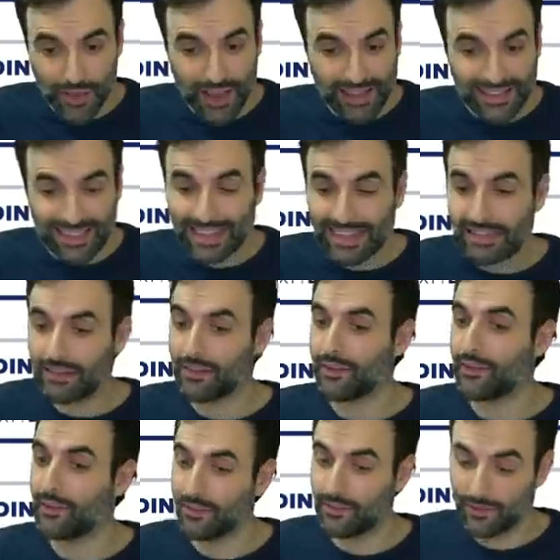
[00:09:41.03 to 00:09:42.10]
they
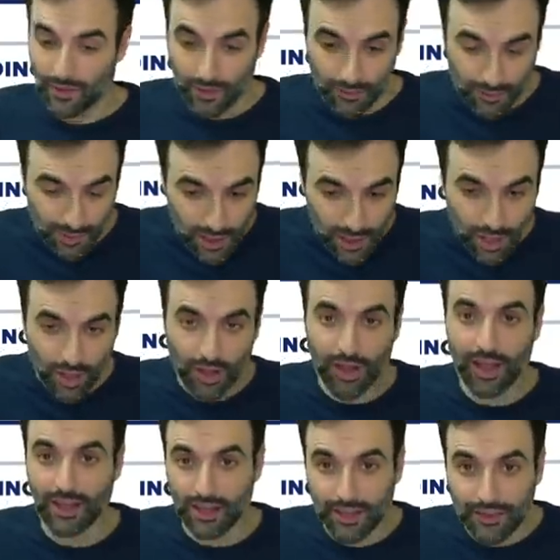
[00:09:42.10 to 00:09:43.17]
tell a
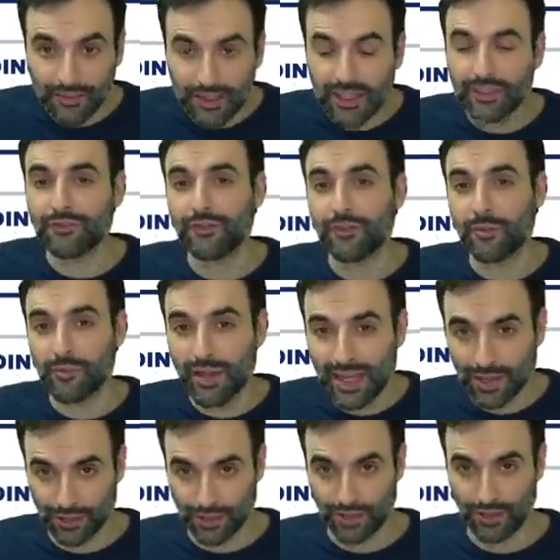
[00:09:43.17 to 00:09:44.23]
lot of
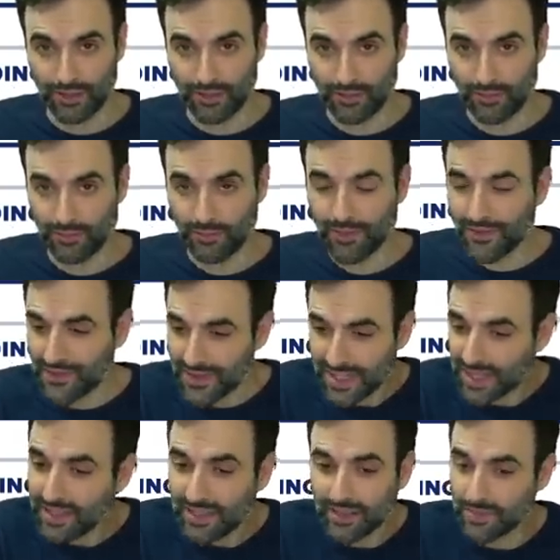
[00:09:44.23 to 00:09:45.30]
information. We've
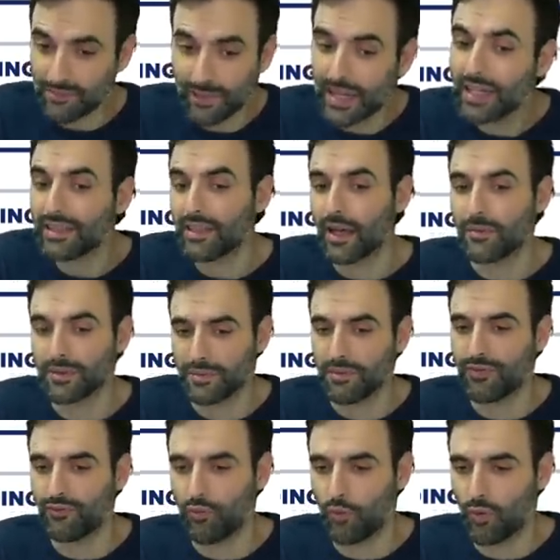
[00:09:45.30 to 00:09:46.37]
seen this many times
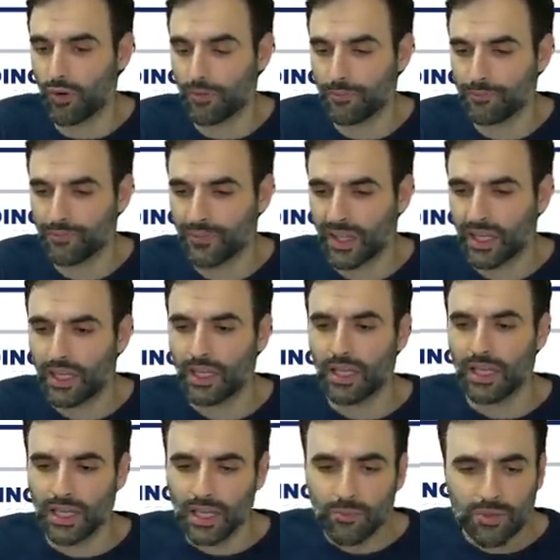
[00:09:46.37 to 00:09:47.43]
before.
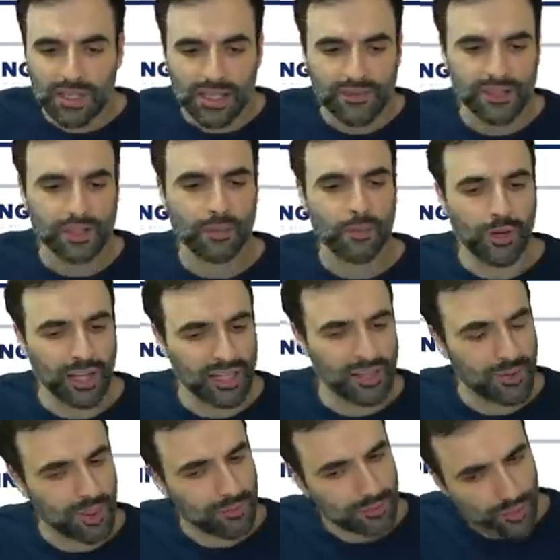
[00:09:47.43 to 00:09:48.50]
He believes that the market
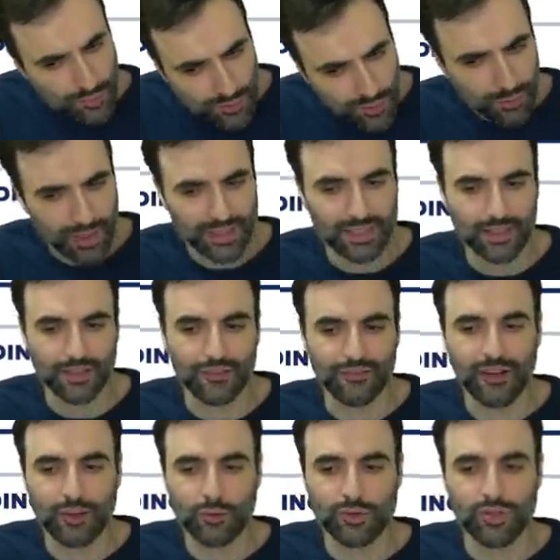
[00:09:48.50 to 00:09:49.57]
has become too dependent on the
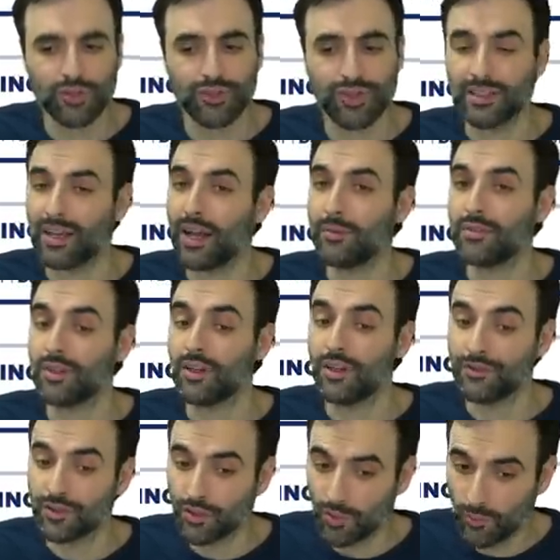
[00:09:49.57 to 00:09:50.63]
Federal Reserve in times
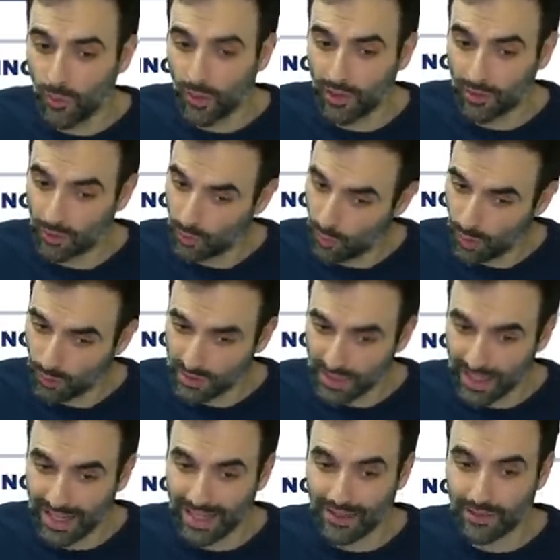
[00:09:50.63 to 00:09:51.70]
of turmoil. Quote,
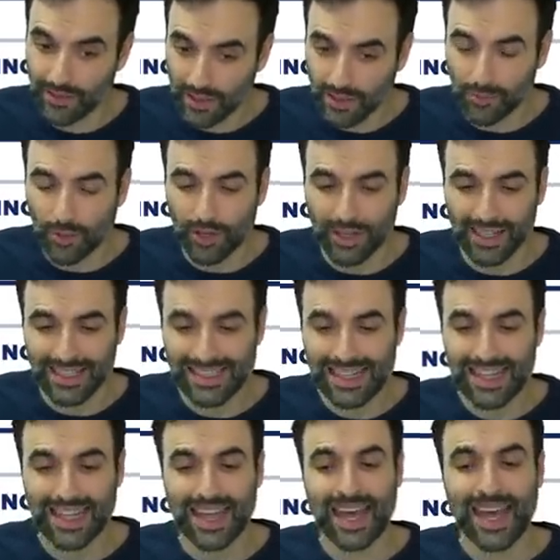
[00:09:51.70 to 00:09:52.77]
I think the market is
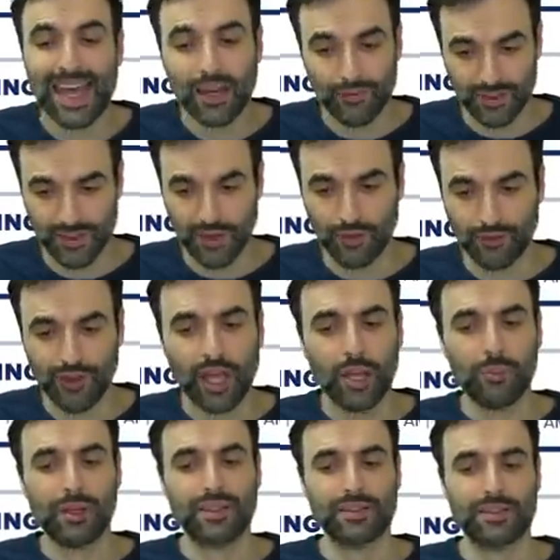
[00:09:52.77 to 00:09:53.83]
getting ahead of itself
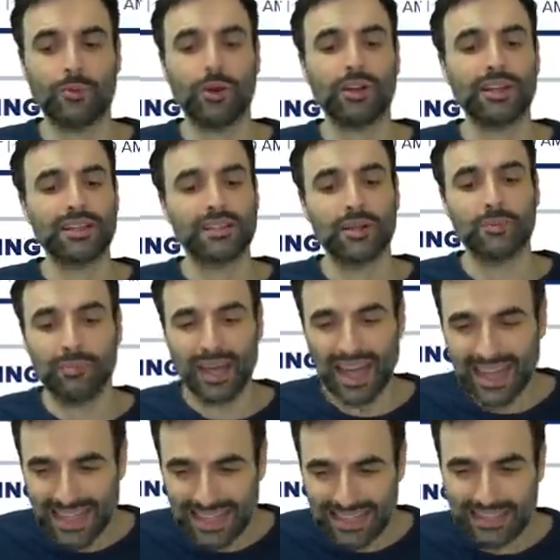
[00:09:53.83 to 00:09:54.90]
because the market is
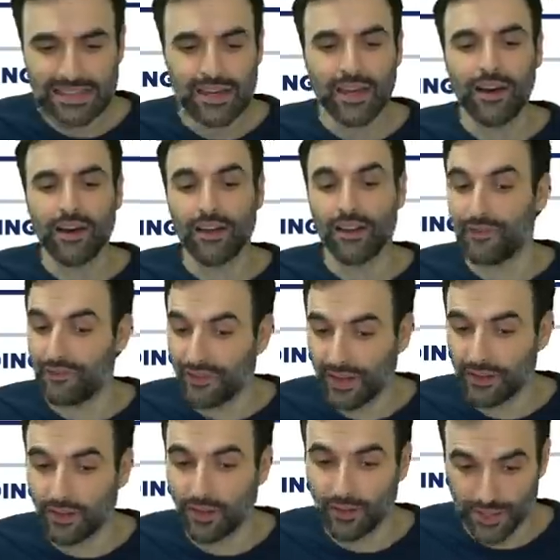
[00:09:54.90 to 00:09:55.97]
dependent on the
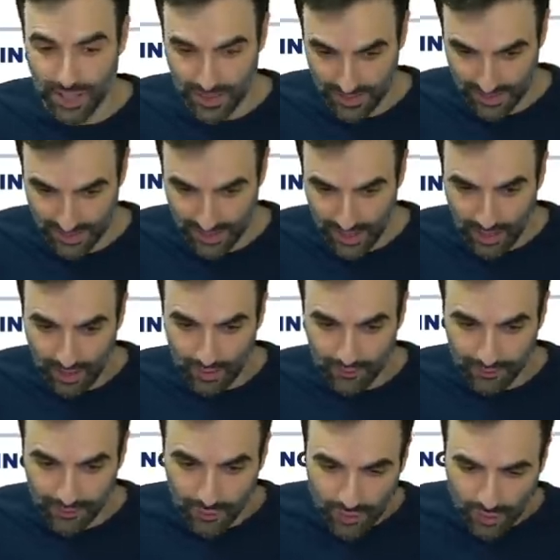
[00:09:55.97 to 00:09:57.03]
Fed largesse.
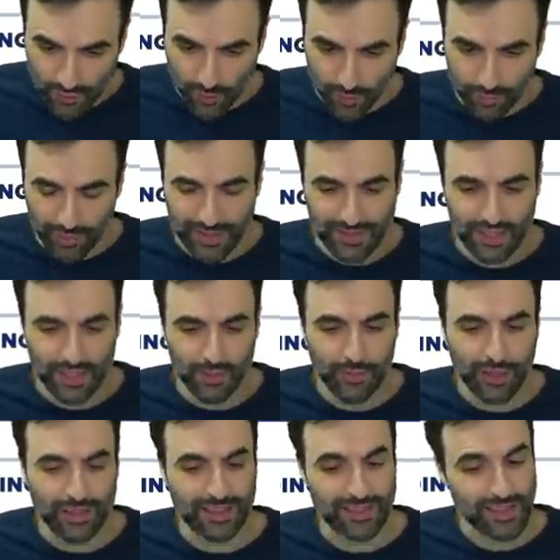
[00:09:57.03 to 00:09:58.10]
Futures were pricing in
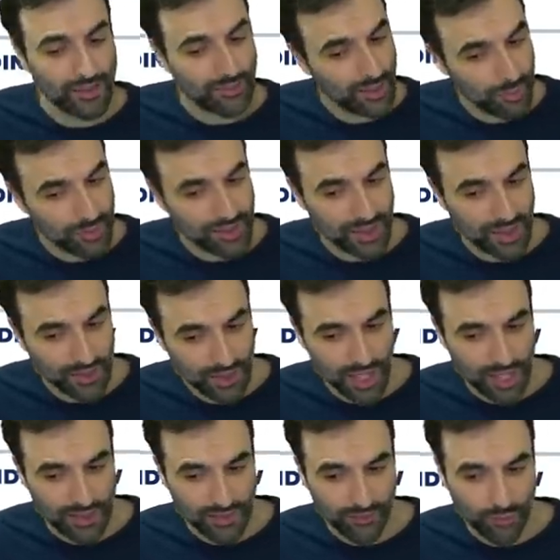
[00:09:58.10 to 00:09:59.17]
around the 70%
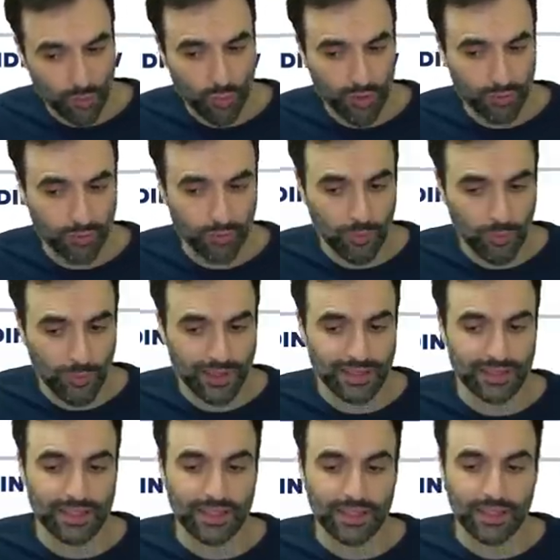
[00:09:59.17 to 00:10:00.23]
chance of a quarter
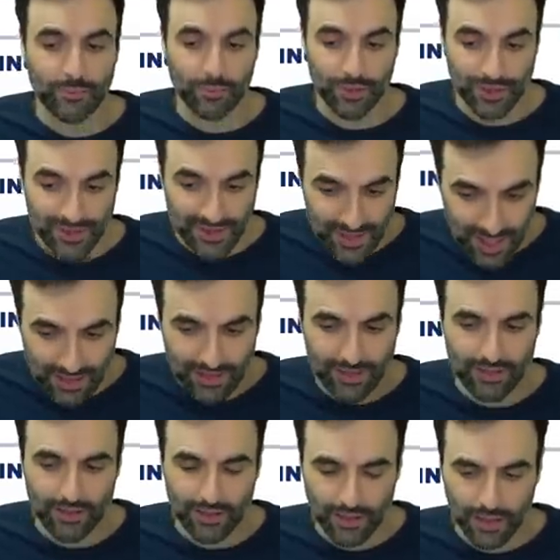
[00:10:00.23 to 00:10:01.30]

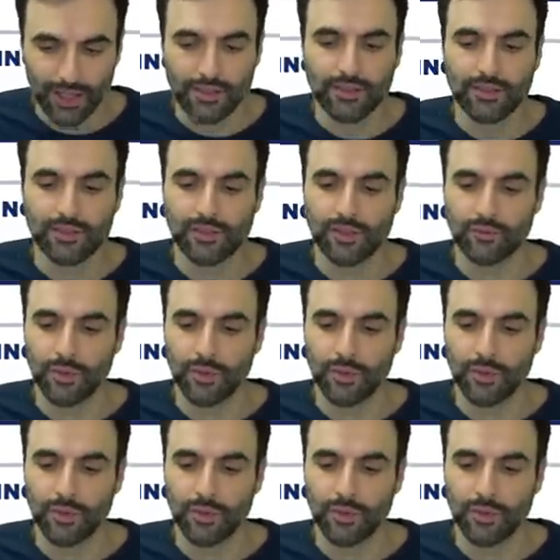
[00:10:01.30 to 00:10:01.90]
percent cut